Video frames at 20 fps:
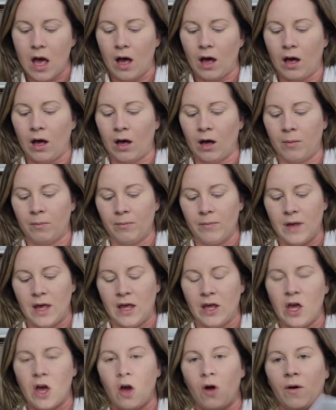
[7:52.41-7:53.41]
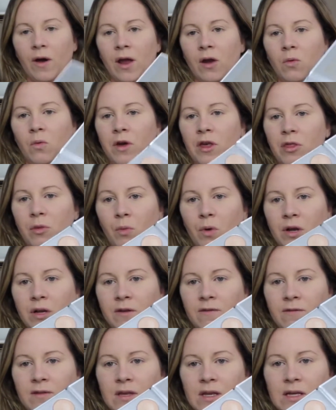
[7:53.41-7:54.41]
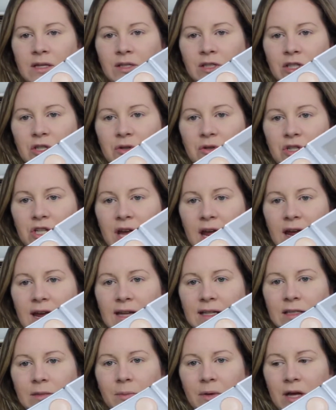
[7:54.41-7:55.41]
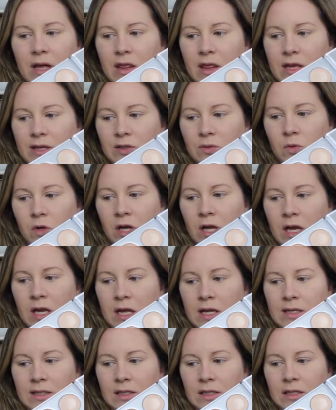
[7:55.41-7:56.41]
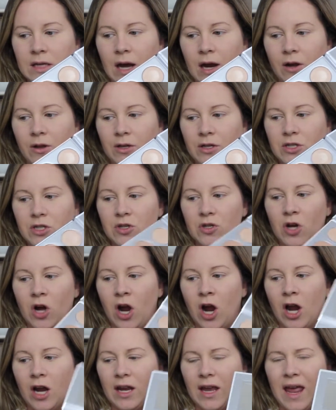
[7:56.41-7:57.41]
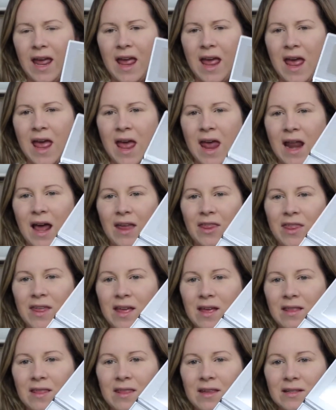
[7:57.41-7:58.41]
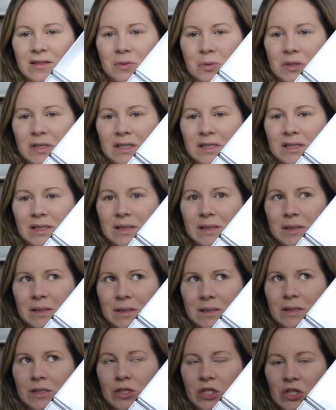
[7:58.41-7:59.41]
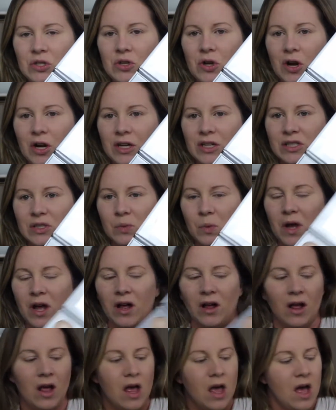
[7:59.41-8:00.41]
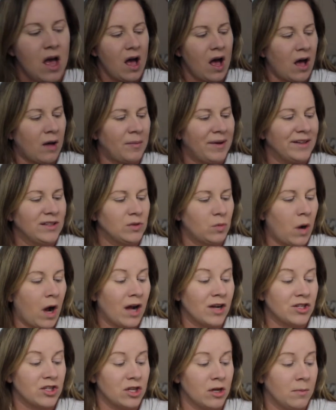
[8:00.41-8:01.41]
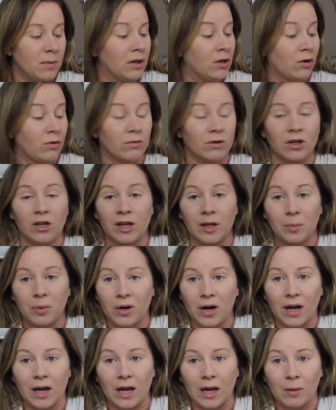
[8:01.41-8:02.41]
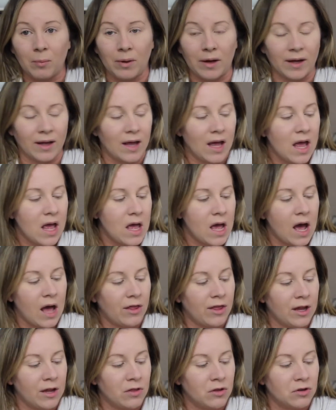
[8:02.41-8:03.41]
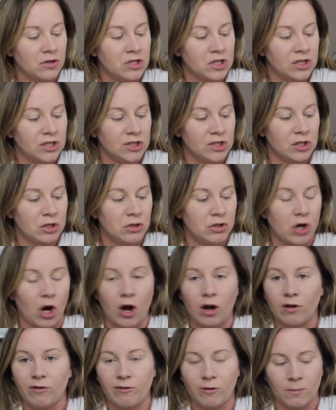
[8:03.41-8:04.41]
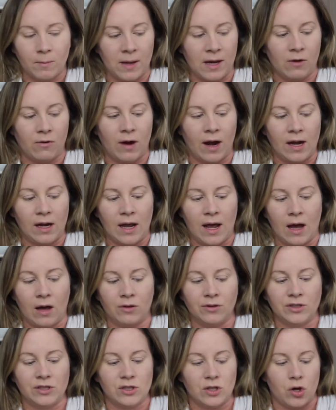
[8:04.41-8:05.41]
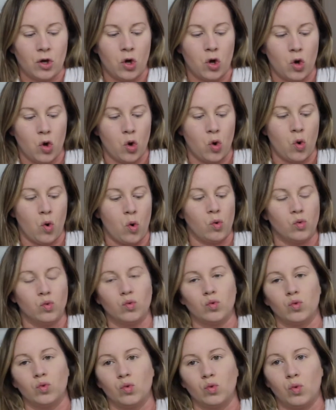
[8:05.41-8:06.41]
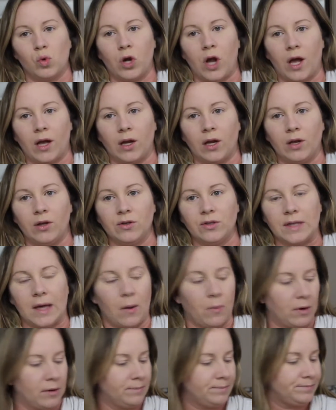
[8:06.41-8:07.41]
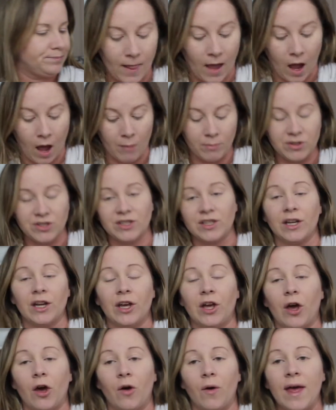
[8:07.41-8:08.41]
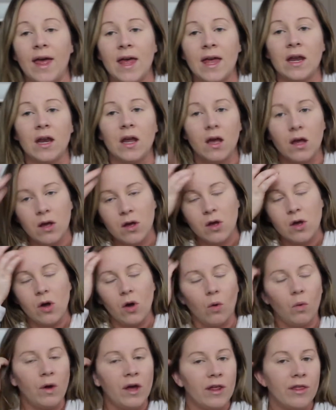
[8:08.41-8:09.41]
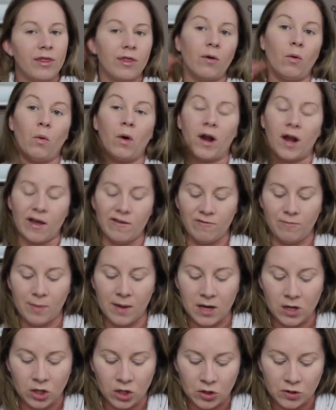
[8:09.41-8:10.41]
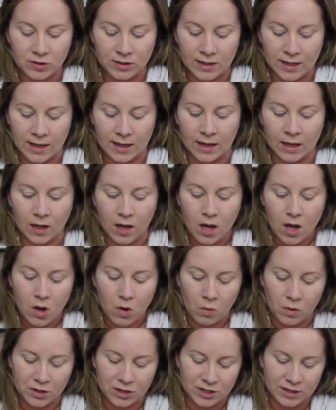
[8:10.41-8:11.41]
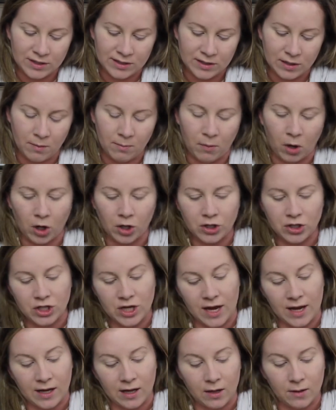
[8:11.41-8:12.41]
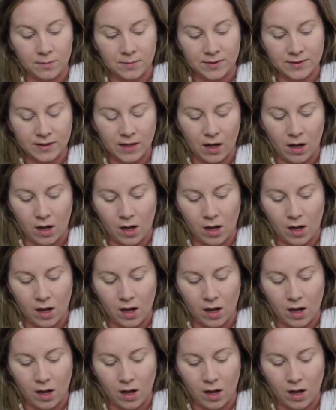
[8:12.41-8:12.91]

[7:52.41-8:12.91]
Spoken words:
and go in with one of these two shades, but this one is entirely too dark, and I think this one is too dark as well. I swatched them and they're really pretty, but I think they're just too dark for me right now, so we're not going to use that one. I'm just going to go in with what I've been using, which is the Marc Jacobs